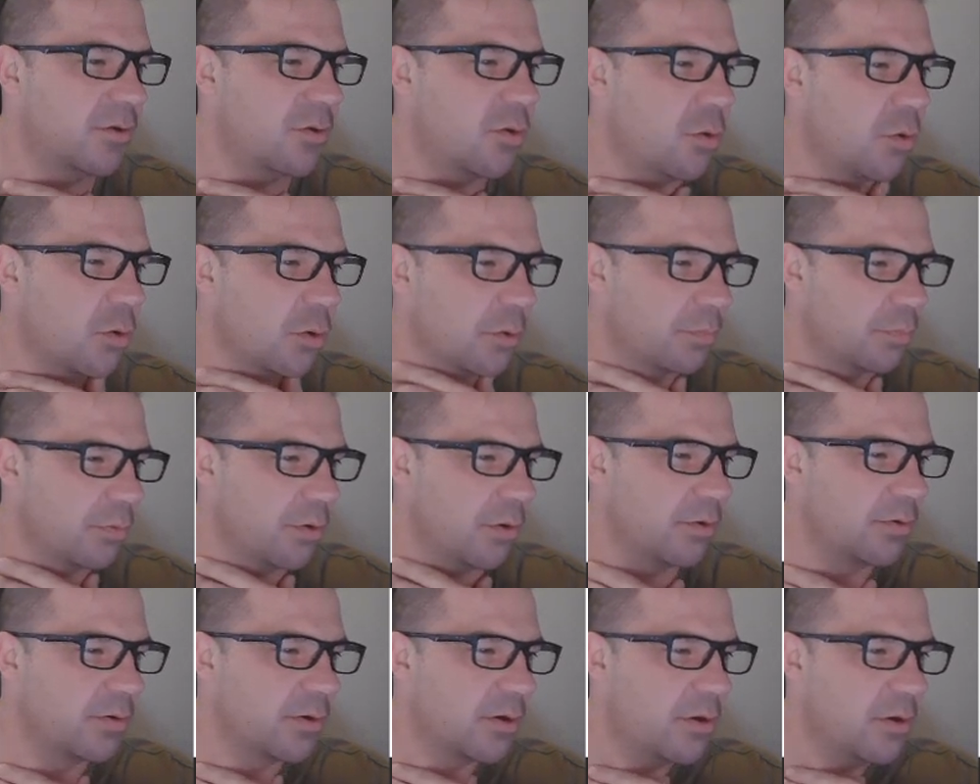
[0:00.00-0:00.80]
core
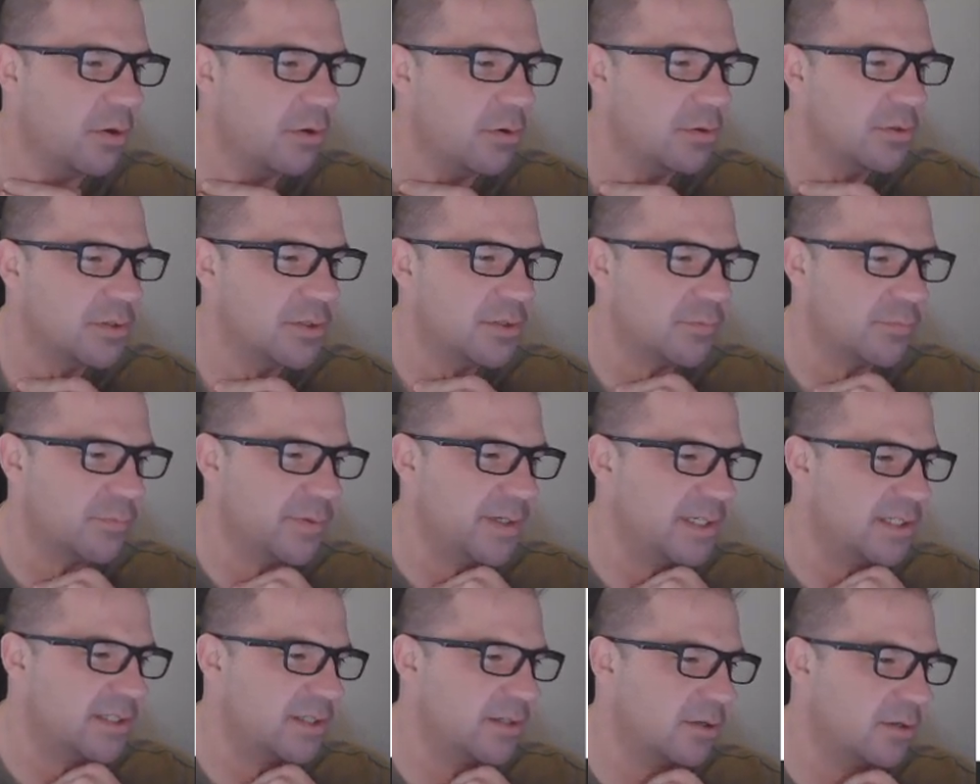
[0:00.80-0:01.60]
protocols,
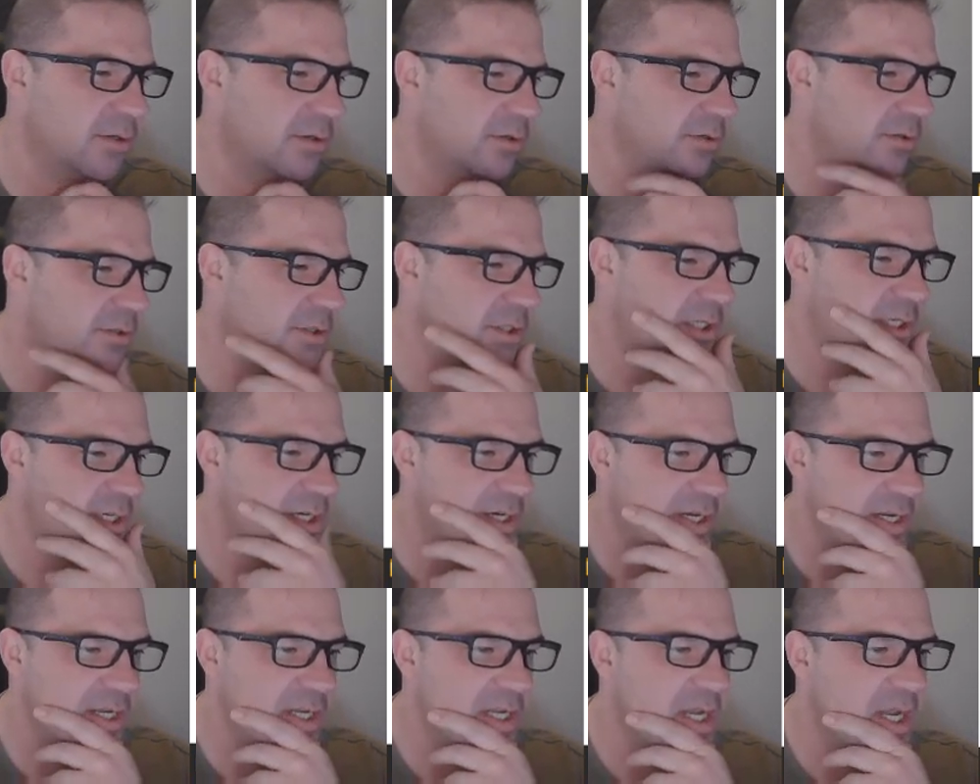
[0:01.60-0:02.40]
research,
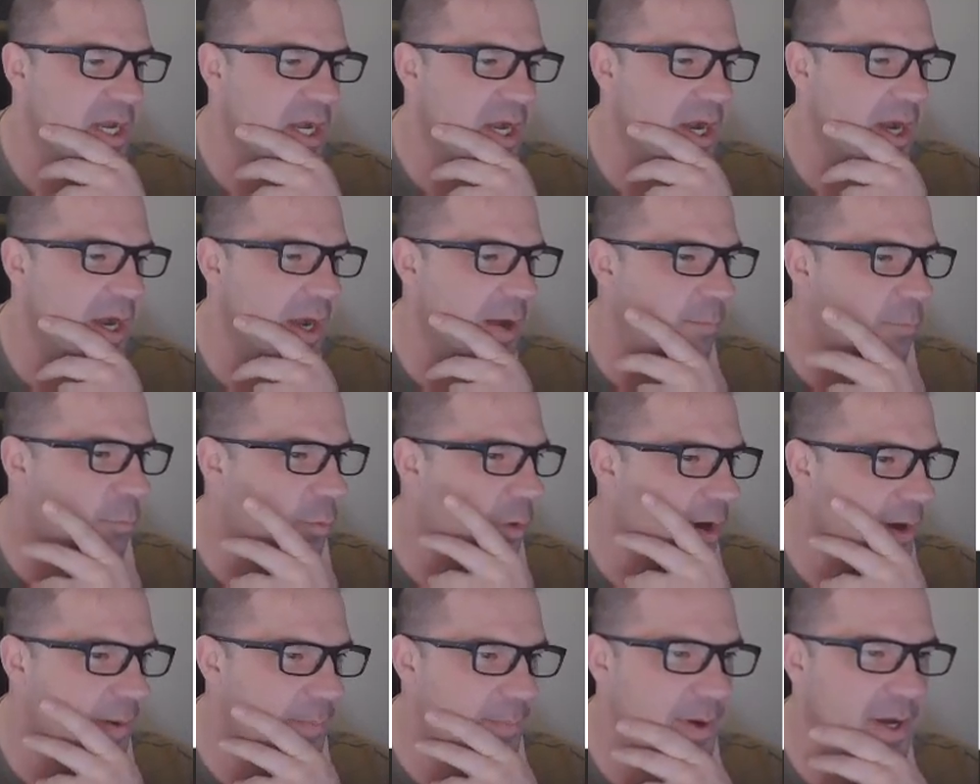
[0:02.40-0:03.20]

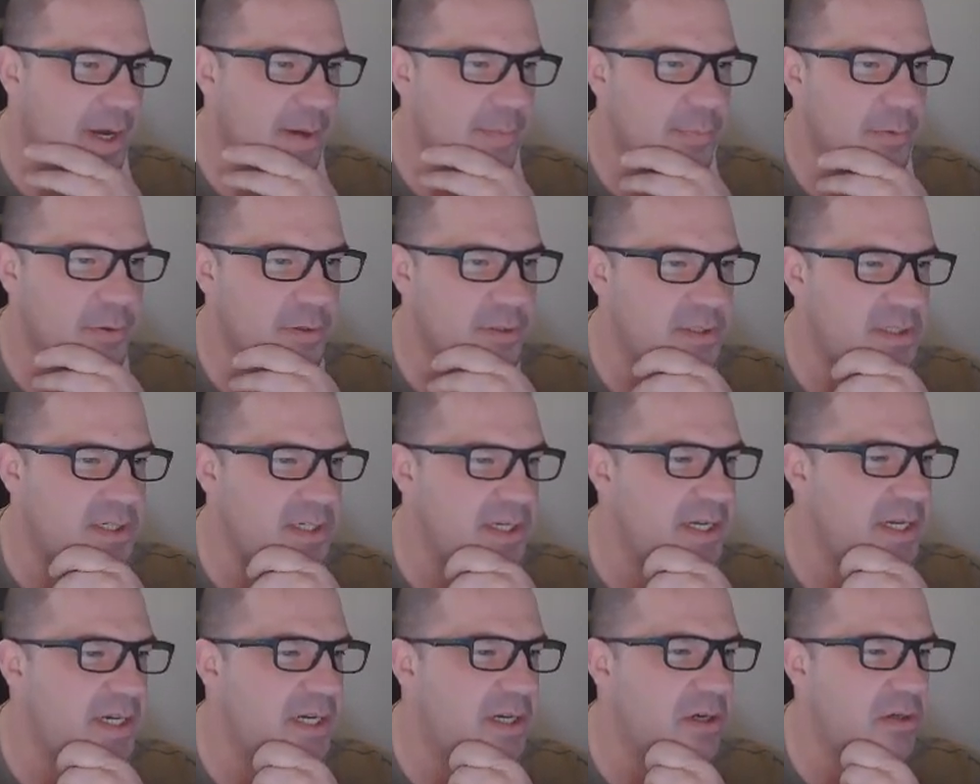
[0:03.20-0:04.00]
white papers, the
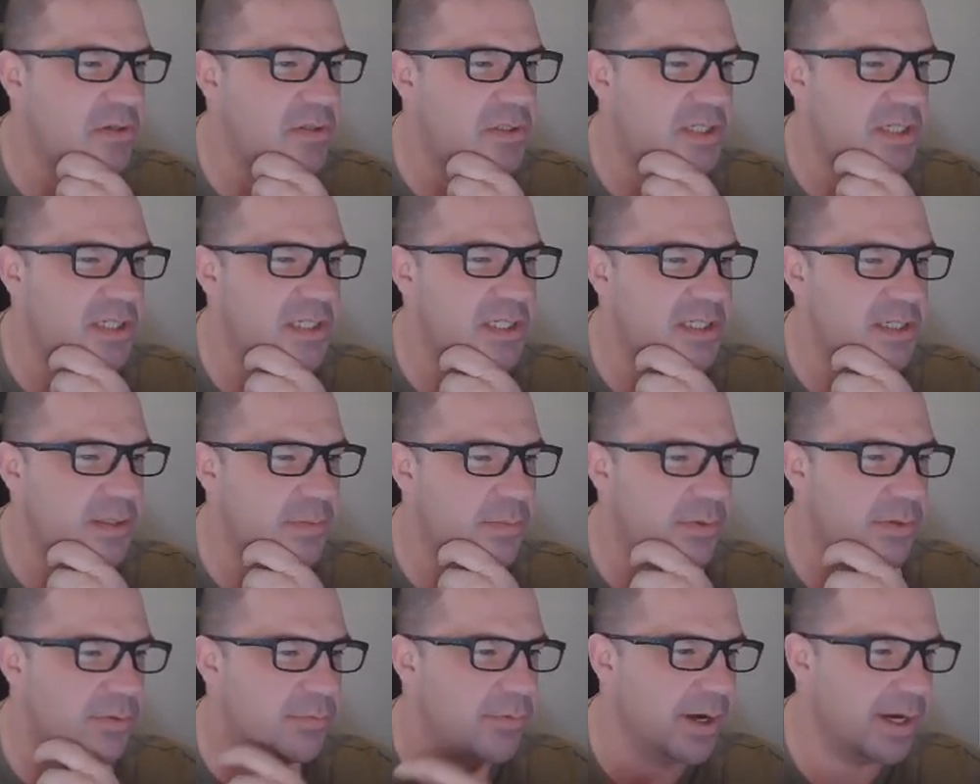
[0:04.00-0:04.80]

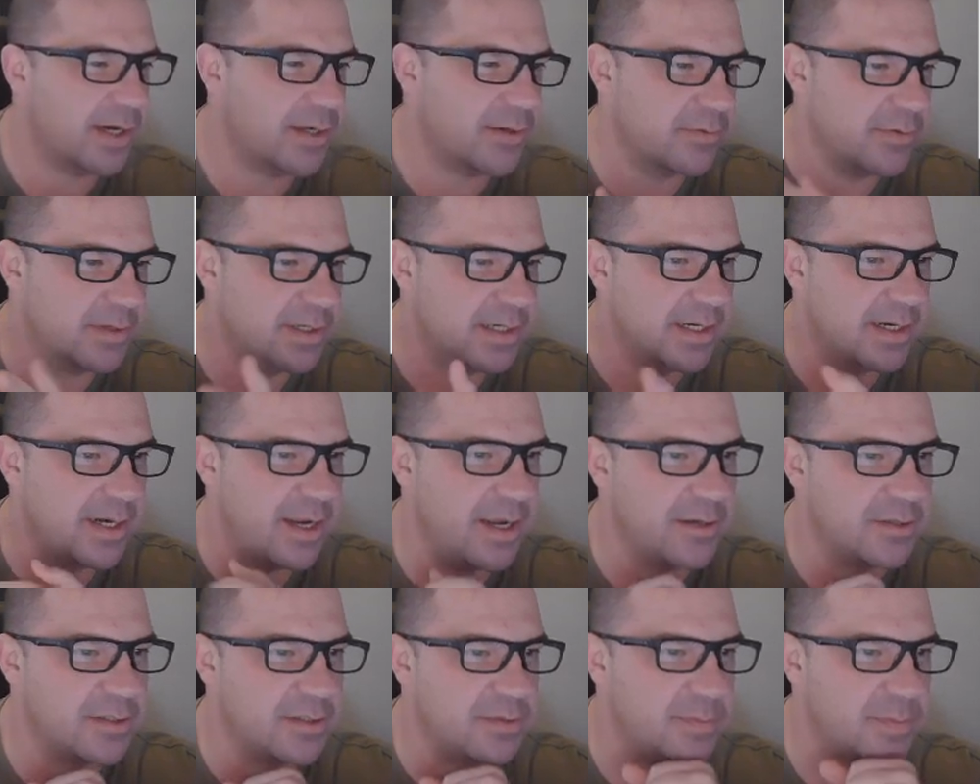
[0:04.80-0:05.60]
ecosystem directory
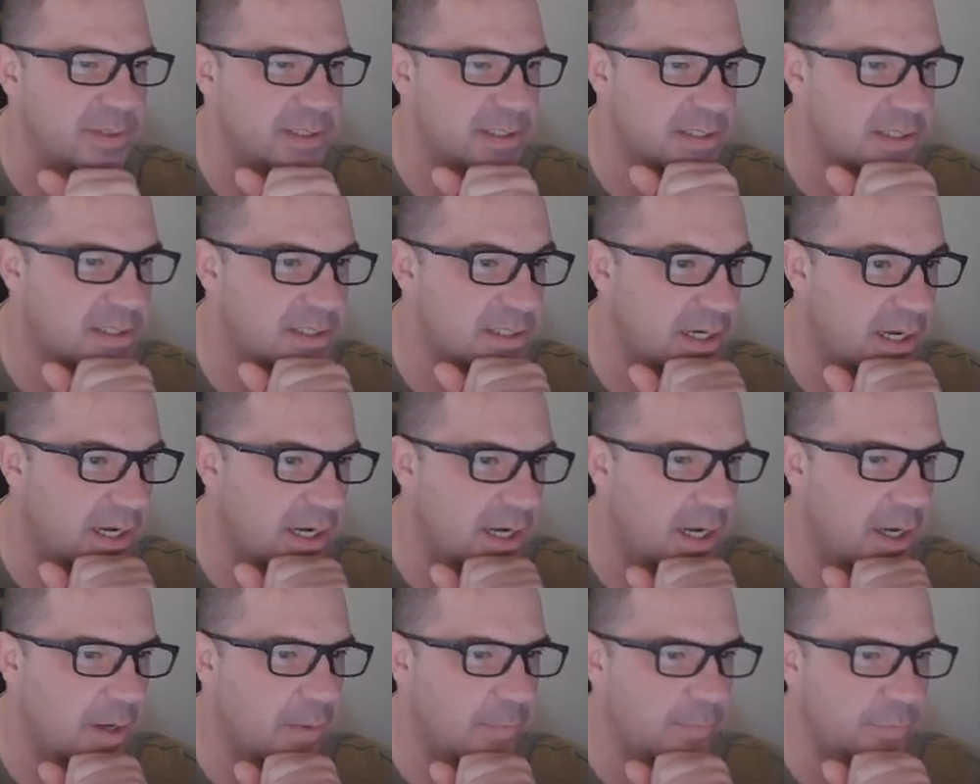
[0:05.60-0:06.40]
announcements,
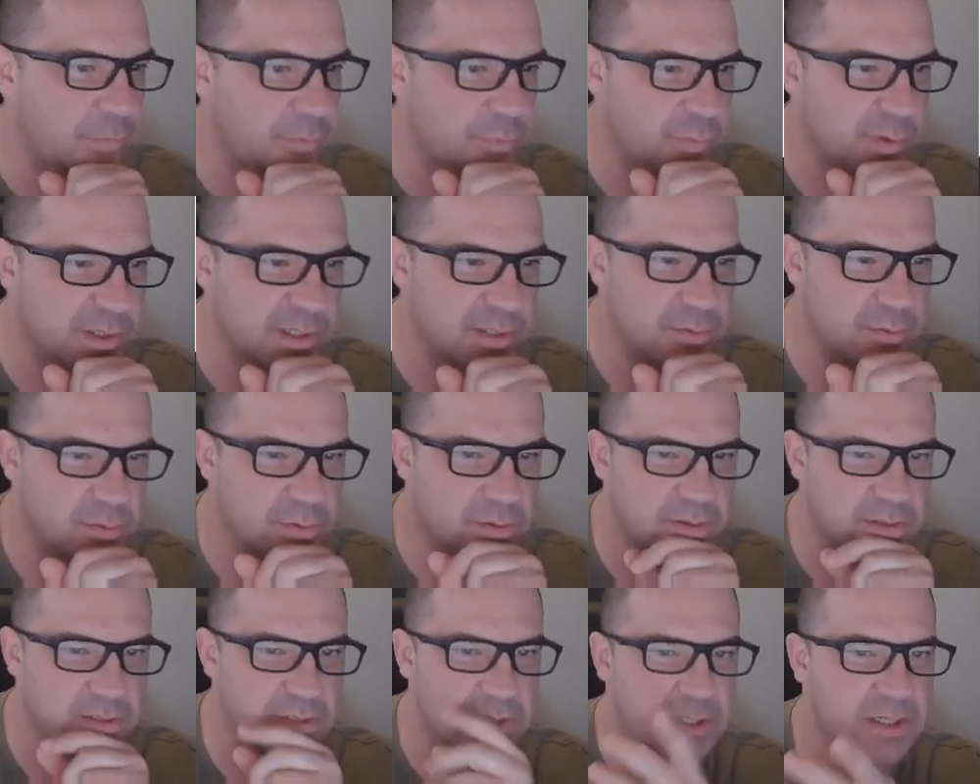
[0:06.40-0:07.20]

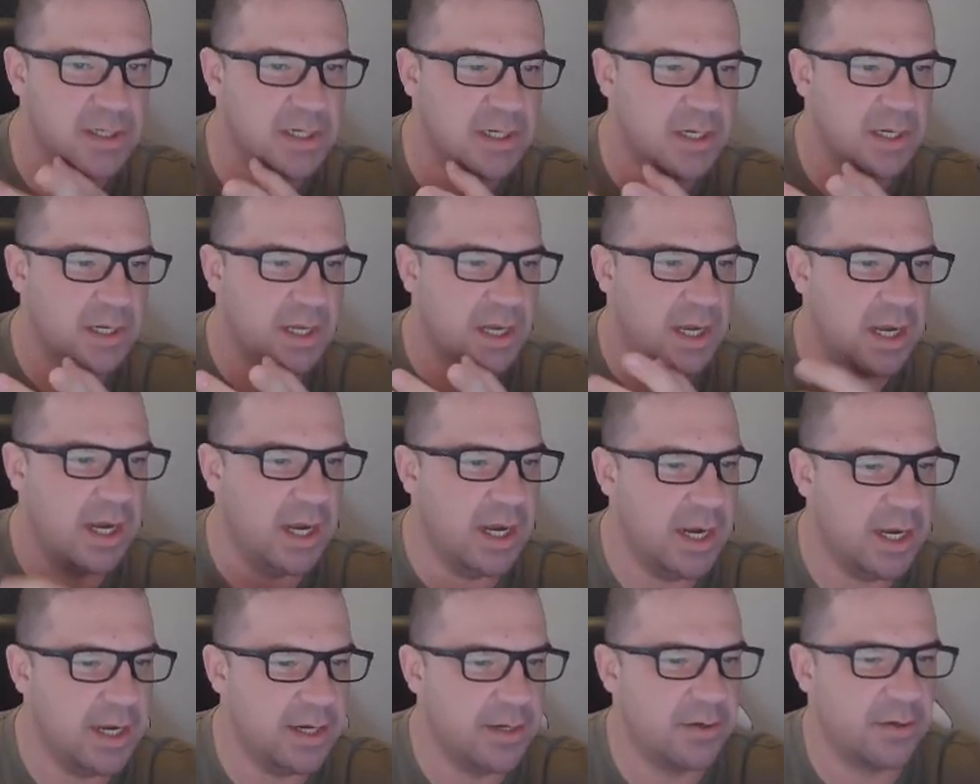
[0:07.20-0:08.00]
resources,
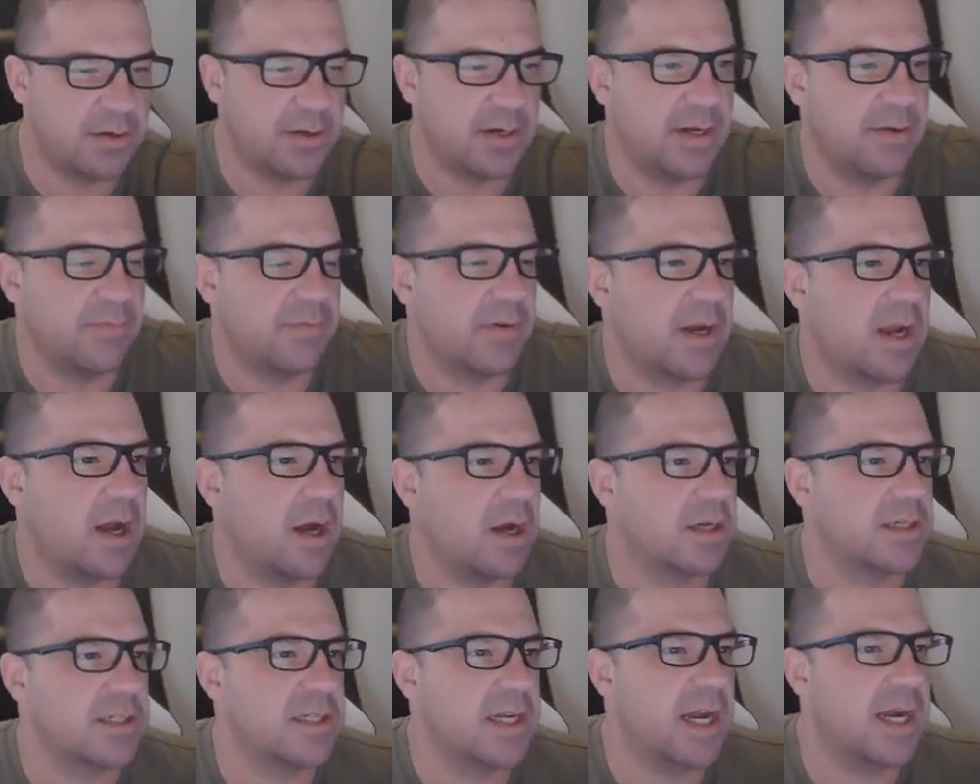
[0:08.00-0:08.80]
and you can even
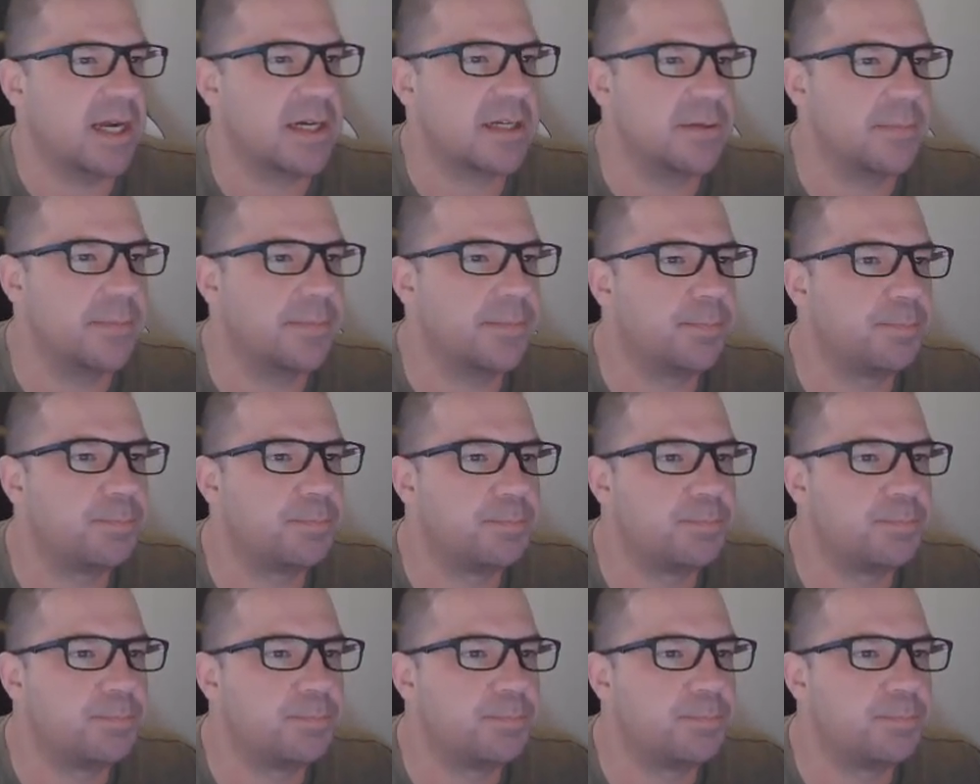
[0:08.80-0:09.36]
contact them.